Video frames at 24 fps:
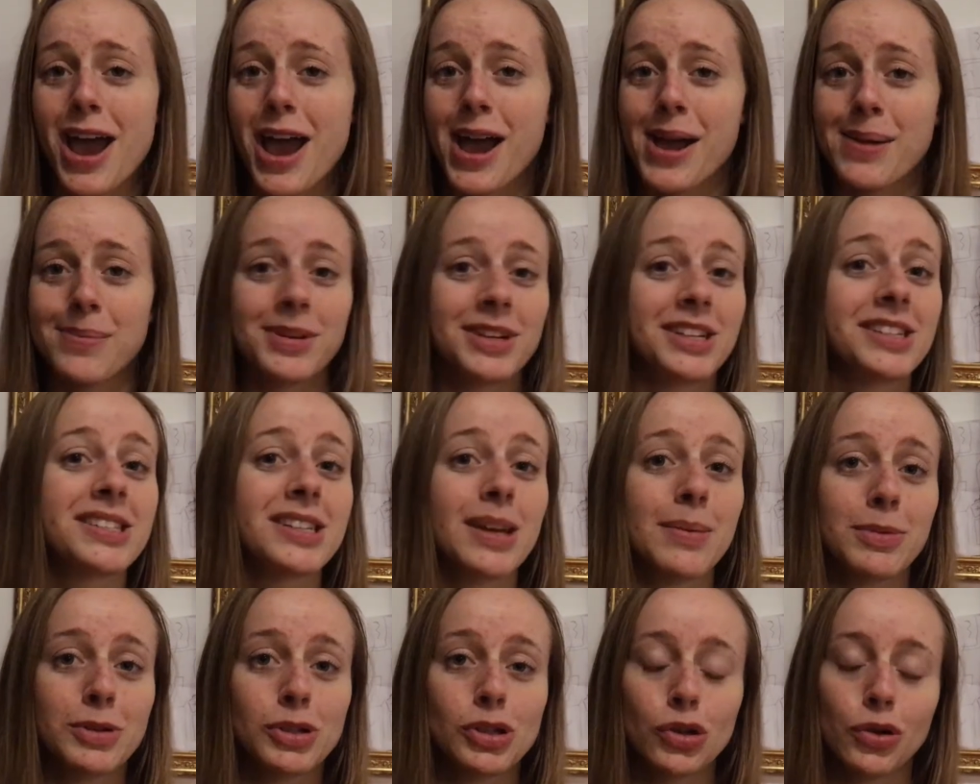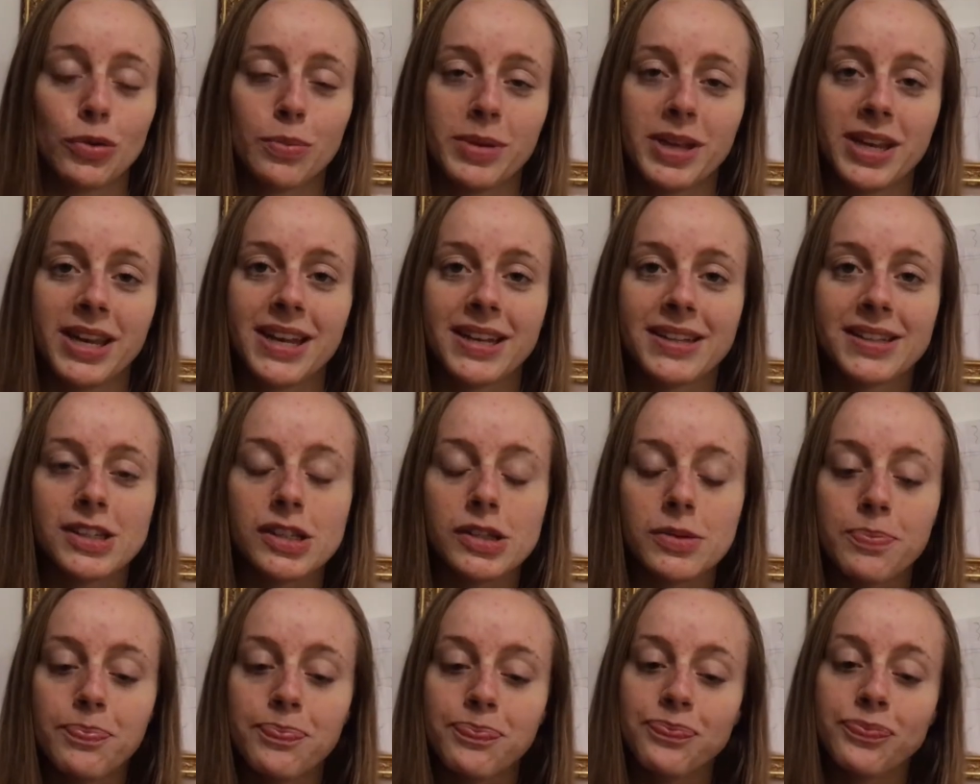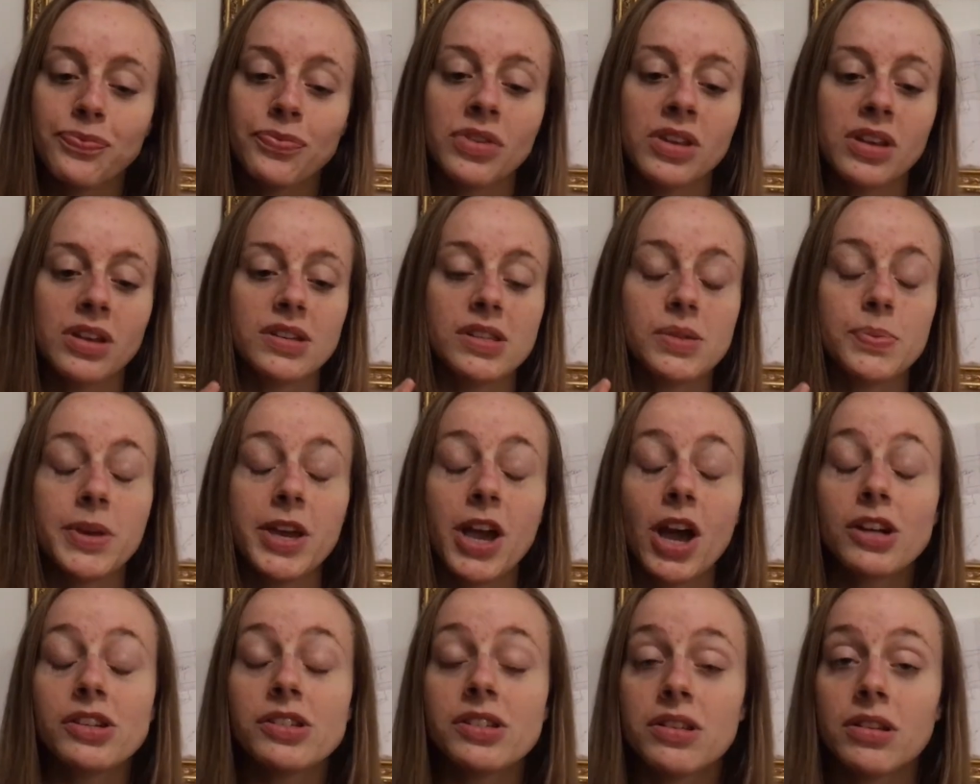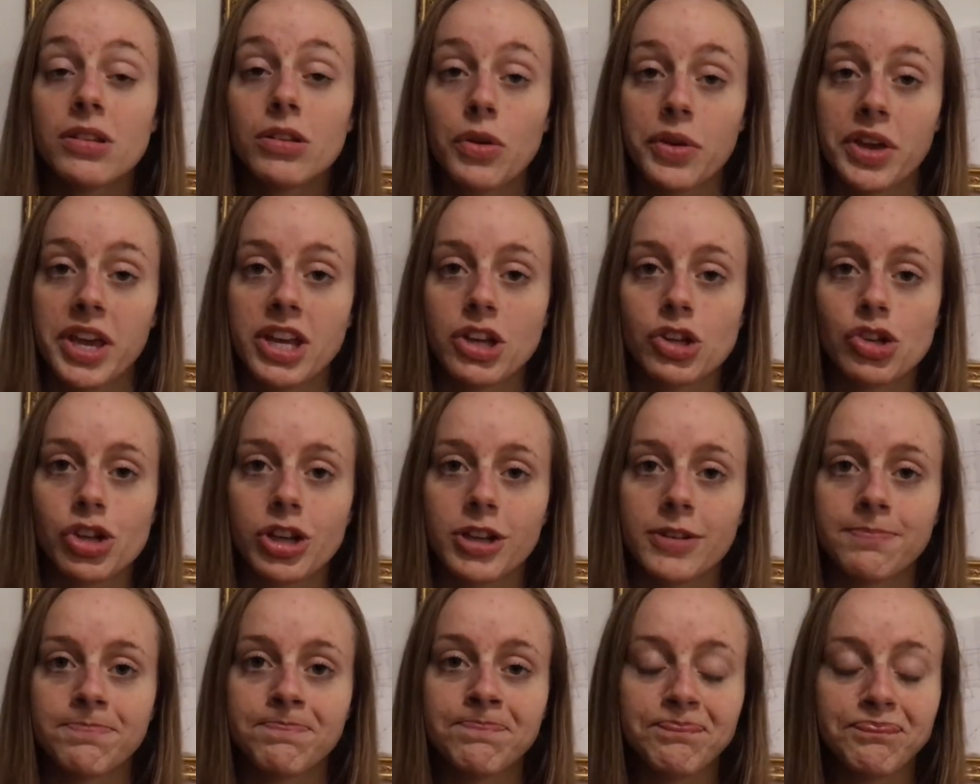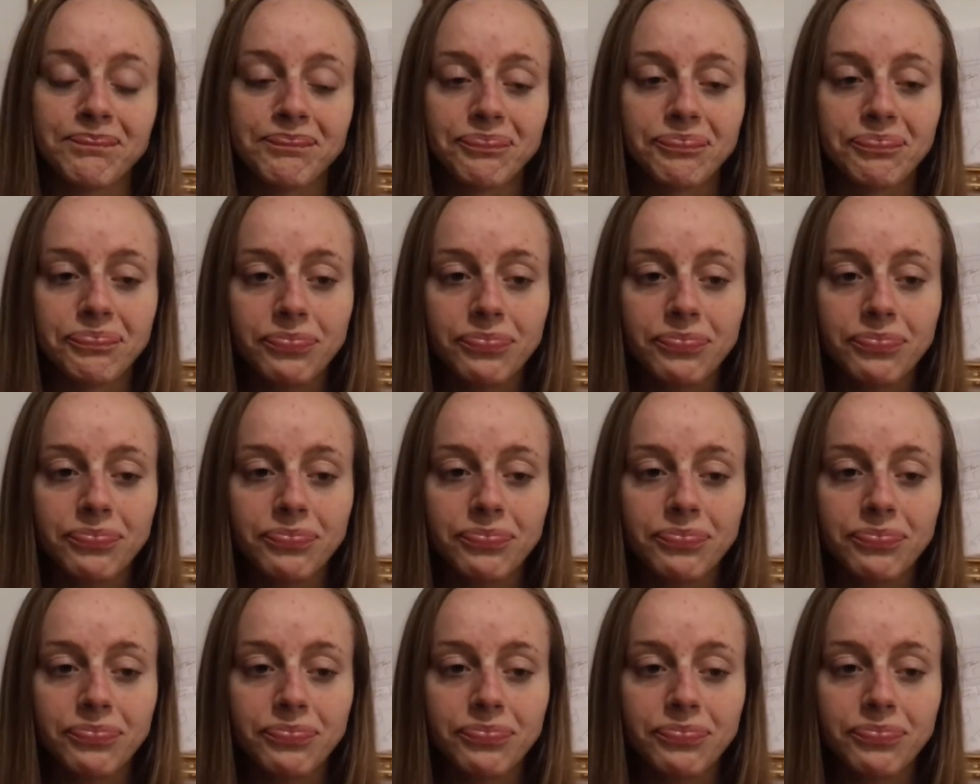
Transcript: I'm going to step into obedience. So we got to the location,